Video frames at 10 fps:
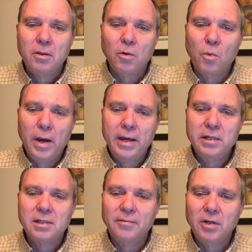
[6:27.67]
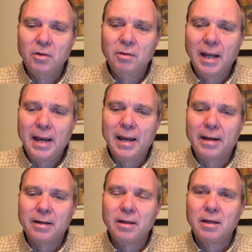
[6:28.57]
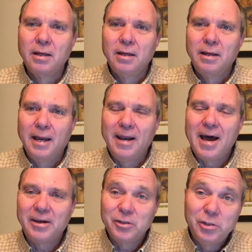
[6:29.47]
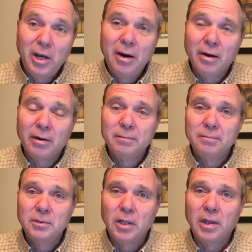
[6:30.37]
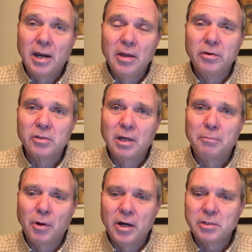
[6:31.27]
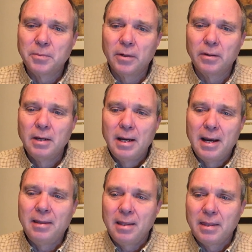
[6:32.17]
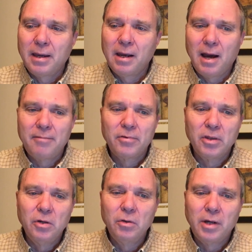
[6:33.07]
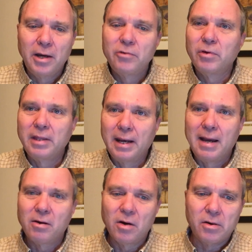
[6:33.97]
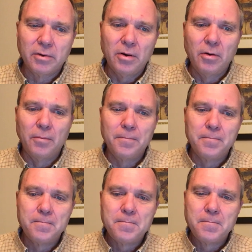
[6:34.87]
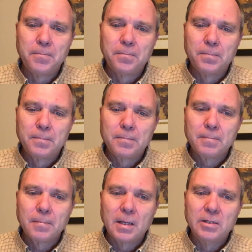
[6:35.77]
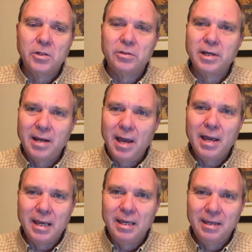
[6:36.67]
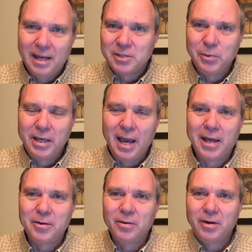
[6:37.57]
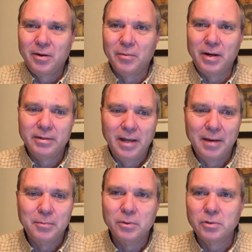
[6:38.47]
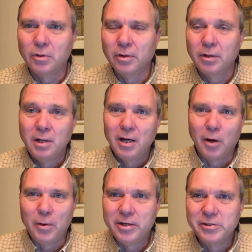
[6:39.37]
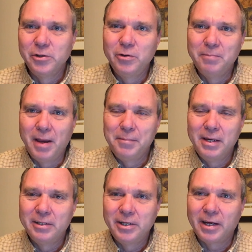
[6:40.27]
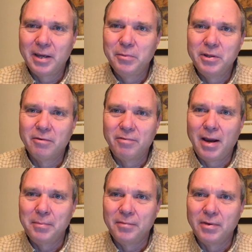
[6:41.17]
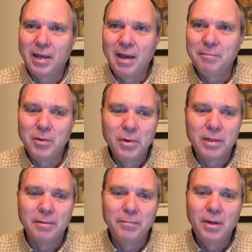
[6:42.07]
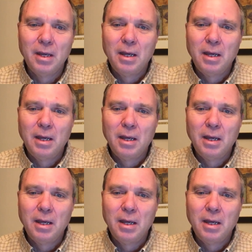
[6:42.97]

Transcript: the ways of a new land and how to share so that others could prosper. And they thank God for the new country they now called home. And so today, as we gather around tables or around Zoom maybe to check in with your family if you can't be with them,